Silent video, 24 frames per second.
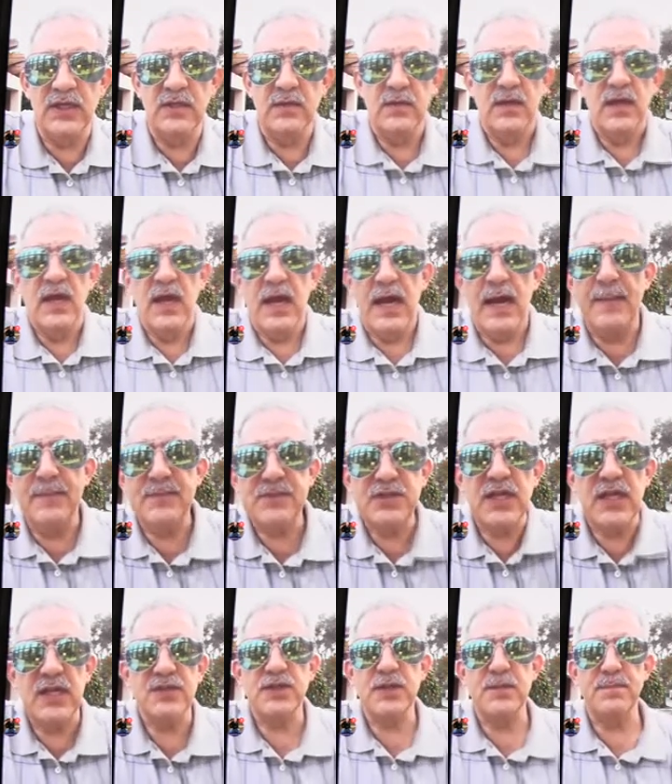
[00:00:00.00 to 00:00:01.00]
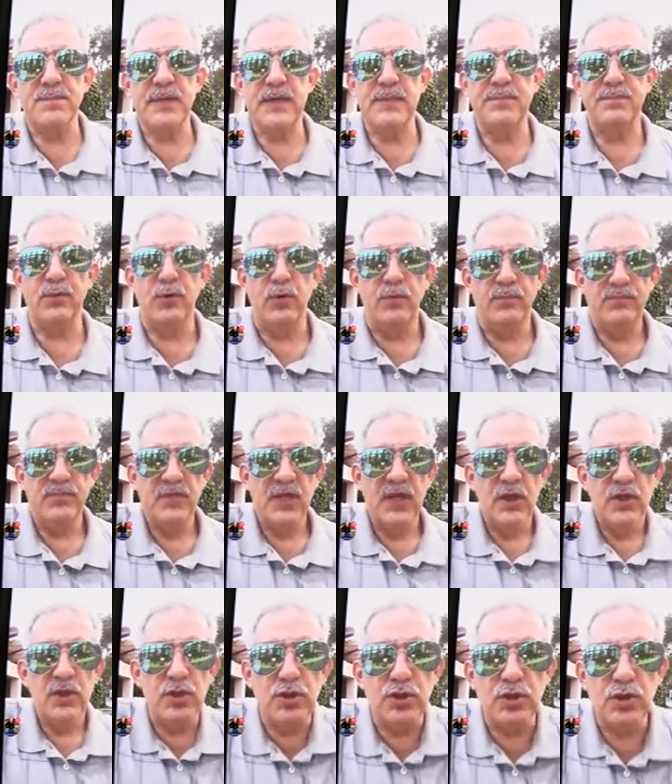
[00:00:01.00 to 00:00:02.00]
I'm challenging people
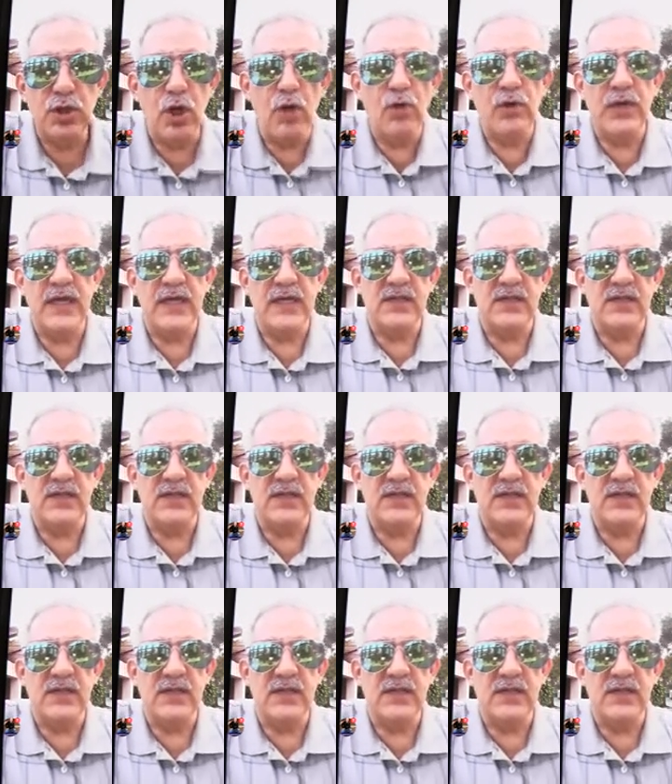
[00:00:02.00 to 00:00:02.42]
to donate,